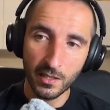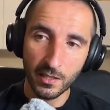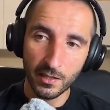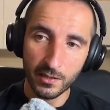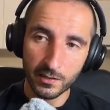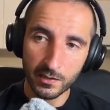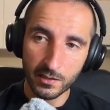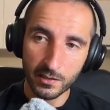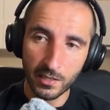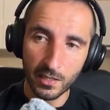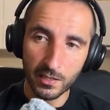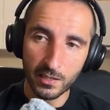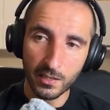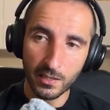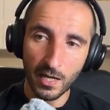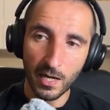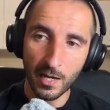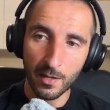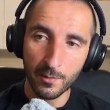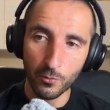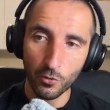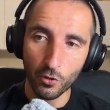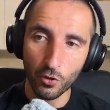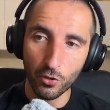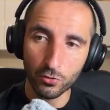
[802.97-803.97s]
Then
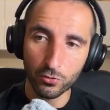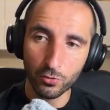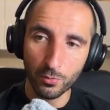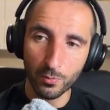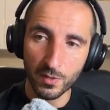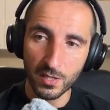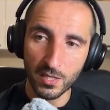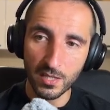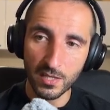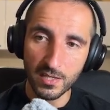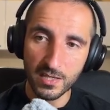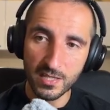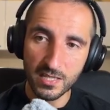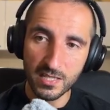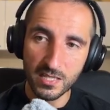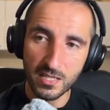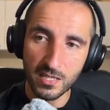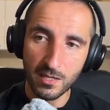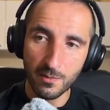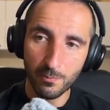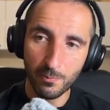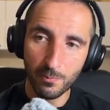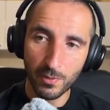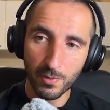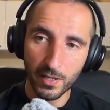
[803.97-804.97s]
I'm going to be
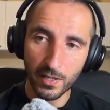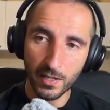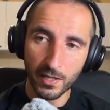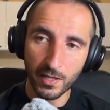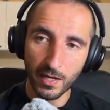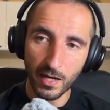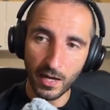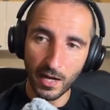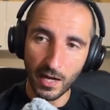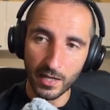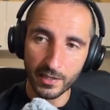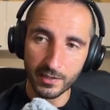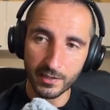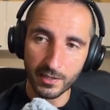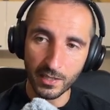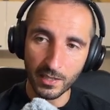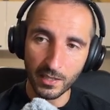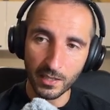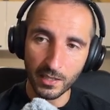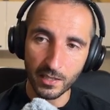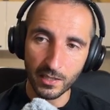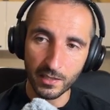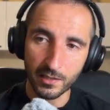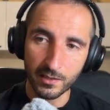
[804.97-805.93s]
simply adding